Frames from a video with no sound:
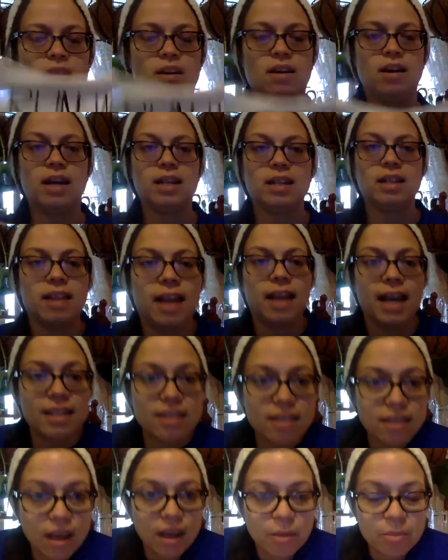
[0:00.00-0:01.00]
And the
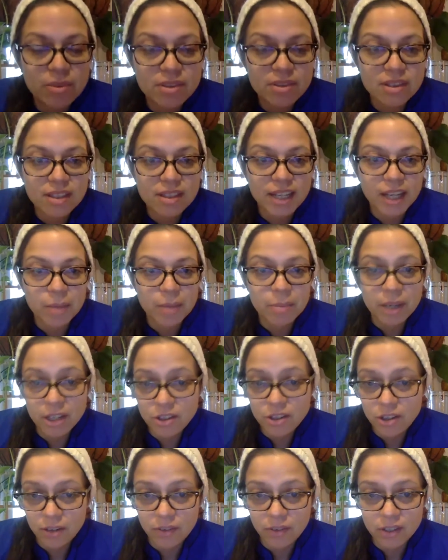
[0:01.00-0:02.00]
last step is to take a
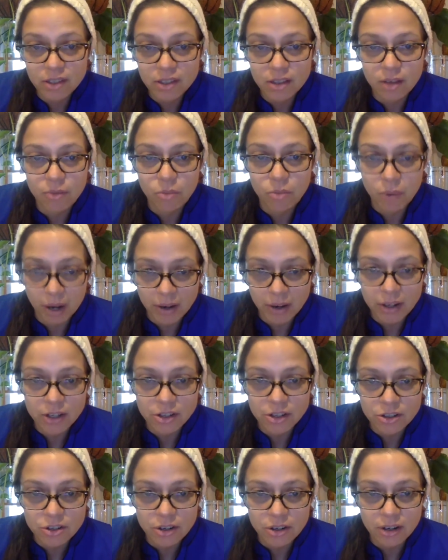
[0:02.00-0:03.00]
picture of yourself wearing
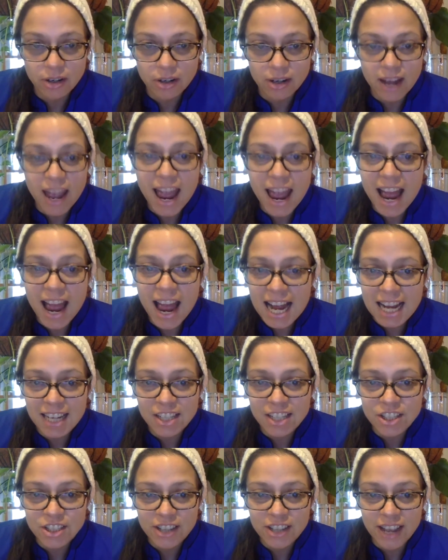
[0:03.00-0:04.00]
your shirt,
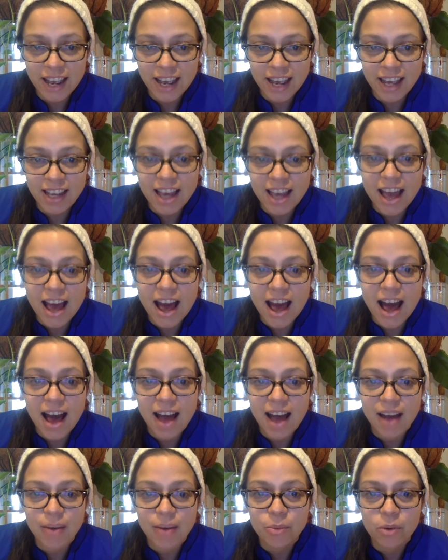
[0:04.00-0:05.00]
hashtag
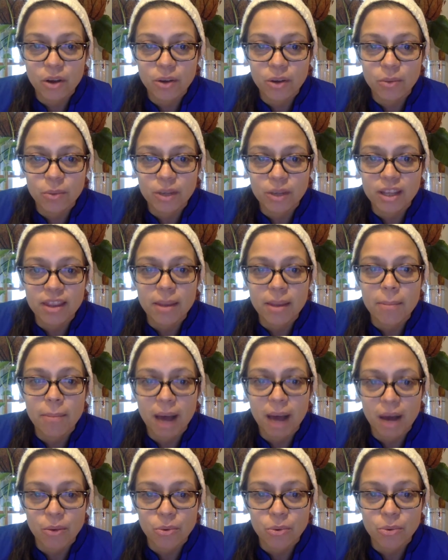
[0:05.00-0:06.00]
I run with
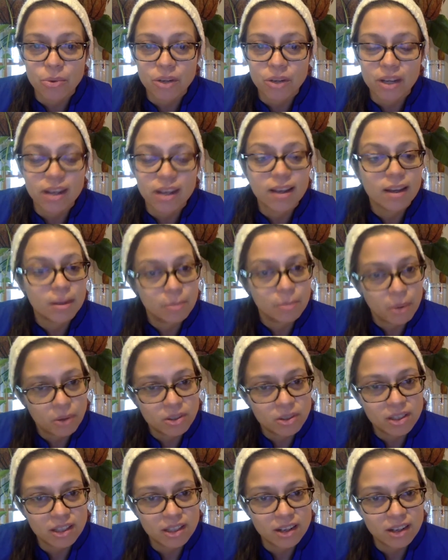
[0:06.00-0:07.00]
Maud, and
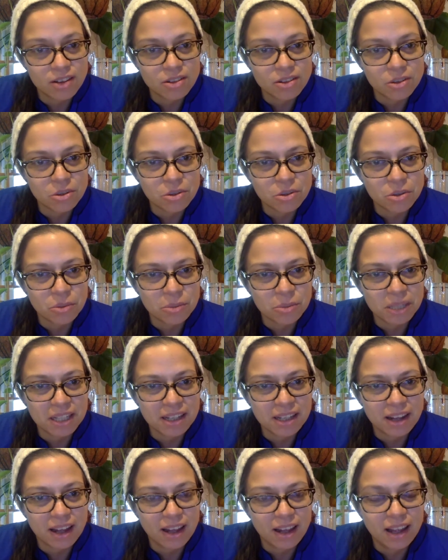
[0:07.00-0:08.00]
post it on social
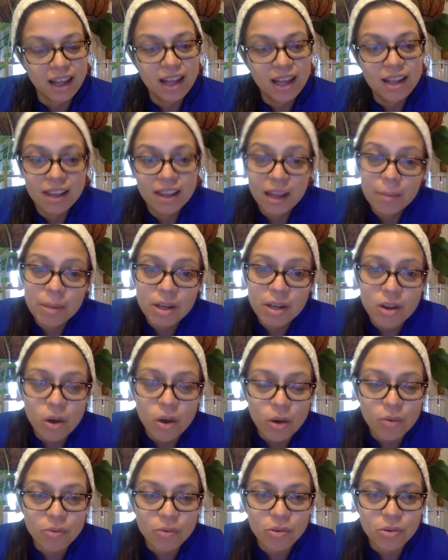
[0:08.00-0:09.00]
media. Let me
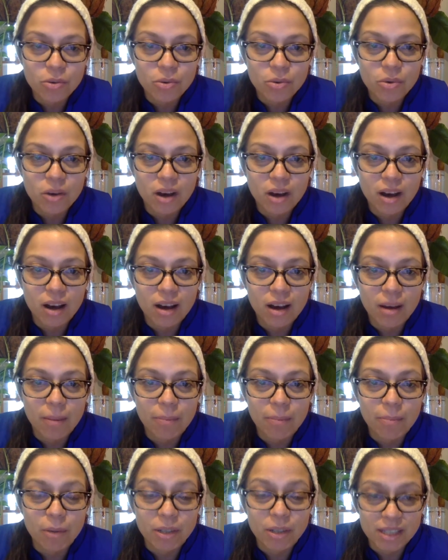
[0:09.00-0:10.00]
know if you
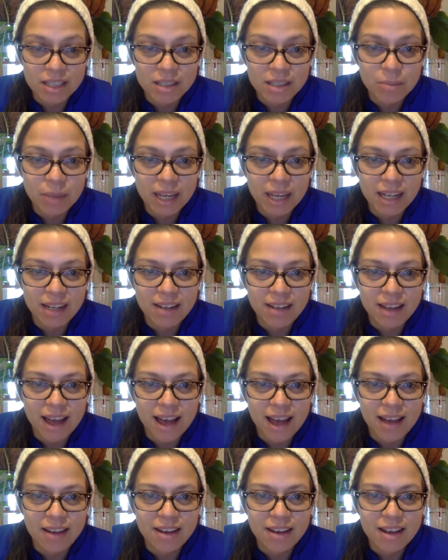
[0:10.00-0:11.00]
participate in
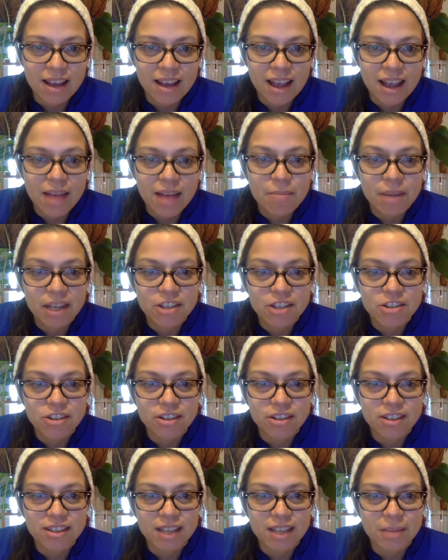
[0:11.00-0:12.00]
that, and make
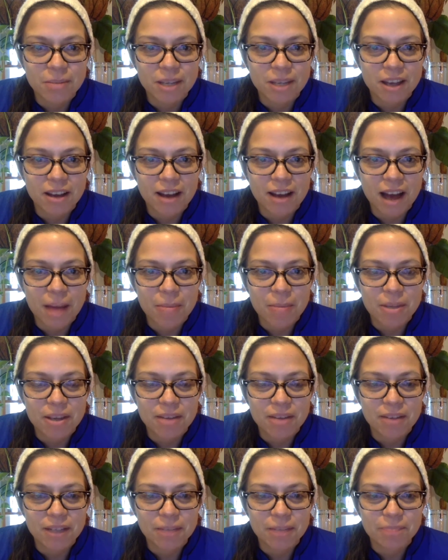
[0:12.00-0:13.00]
sure to send me a copy
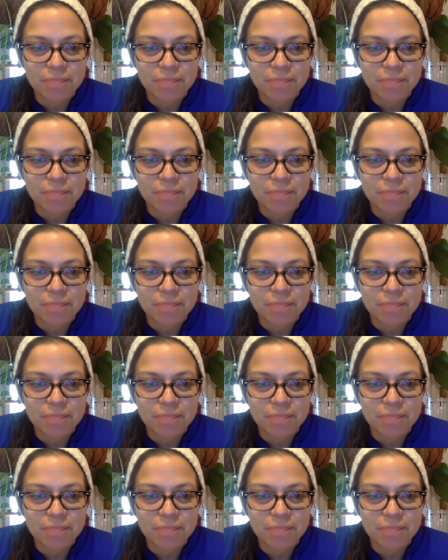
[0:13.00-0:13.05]
of it.